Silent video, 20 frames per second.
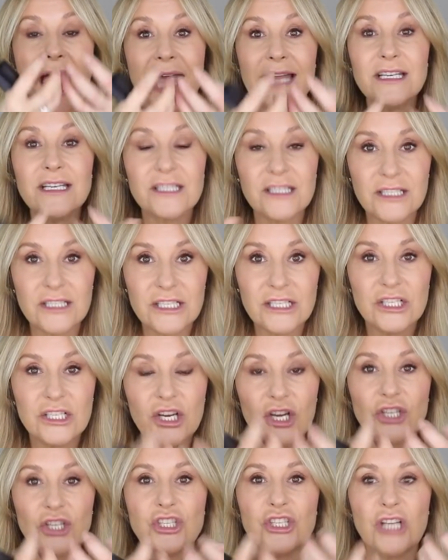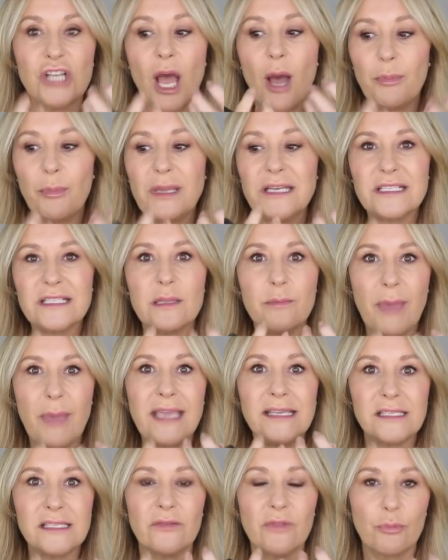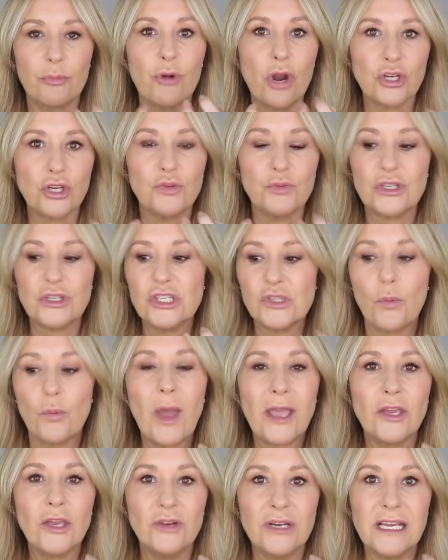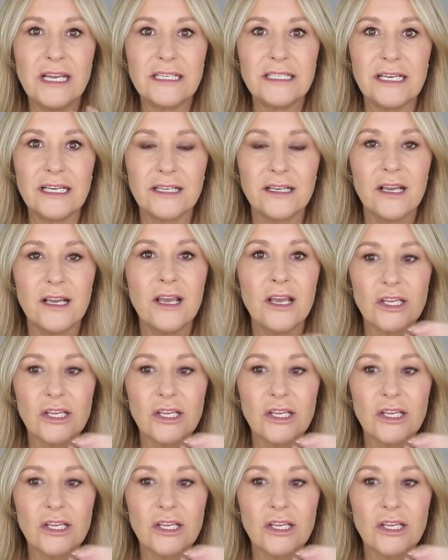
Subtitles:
and the detergent up into the base of the brush, which is where you need it.